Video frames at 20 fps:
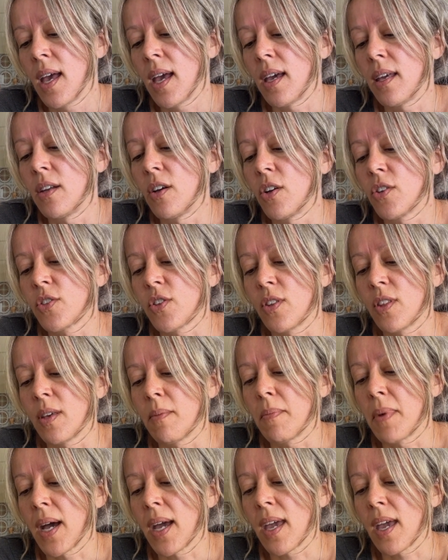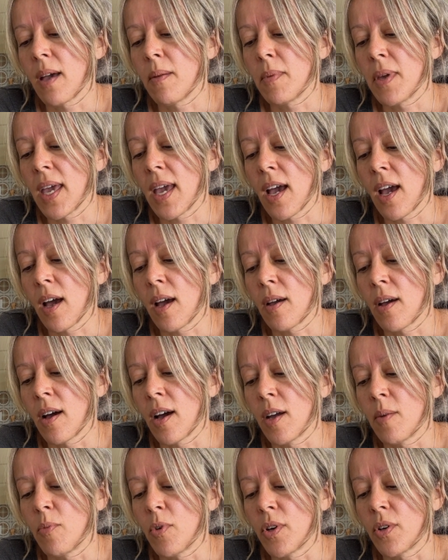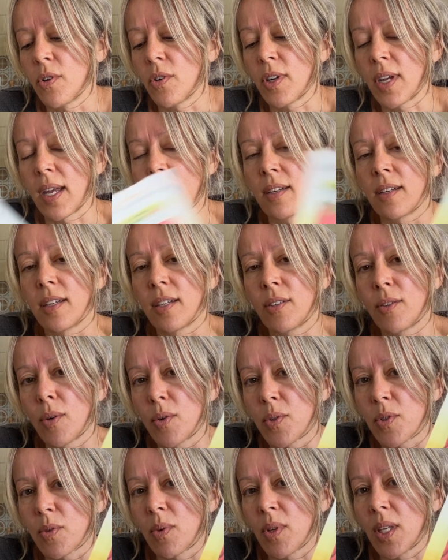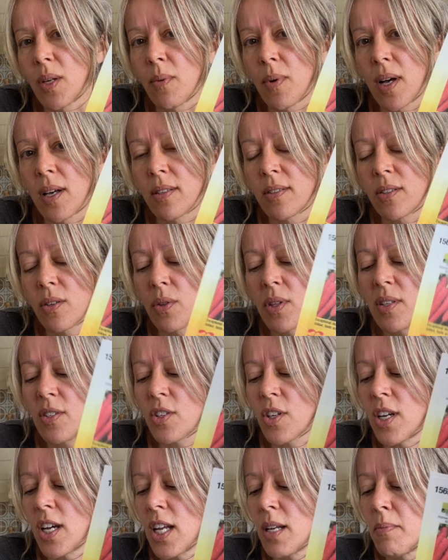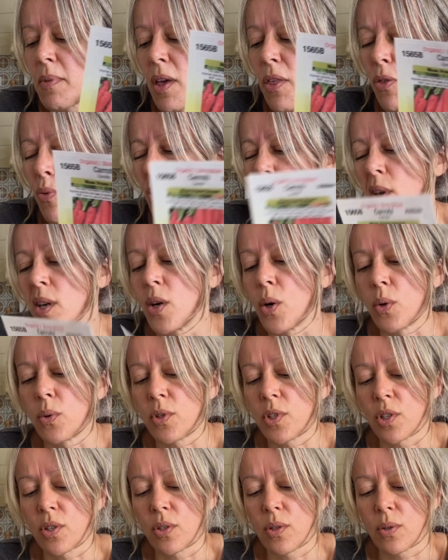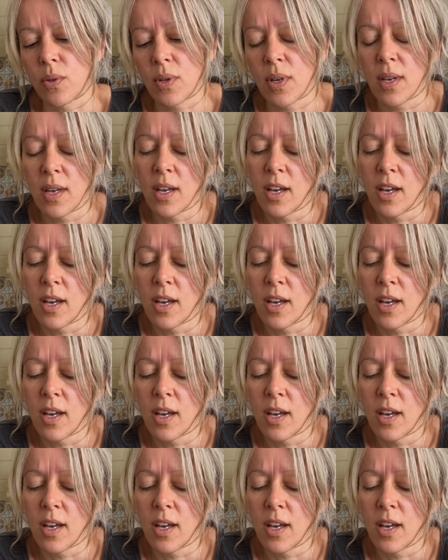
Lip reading: And also the Miami hybrid organic grows really well. So these are kind of my three go-to.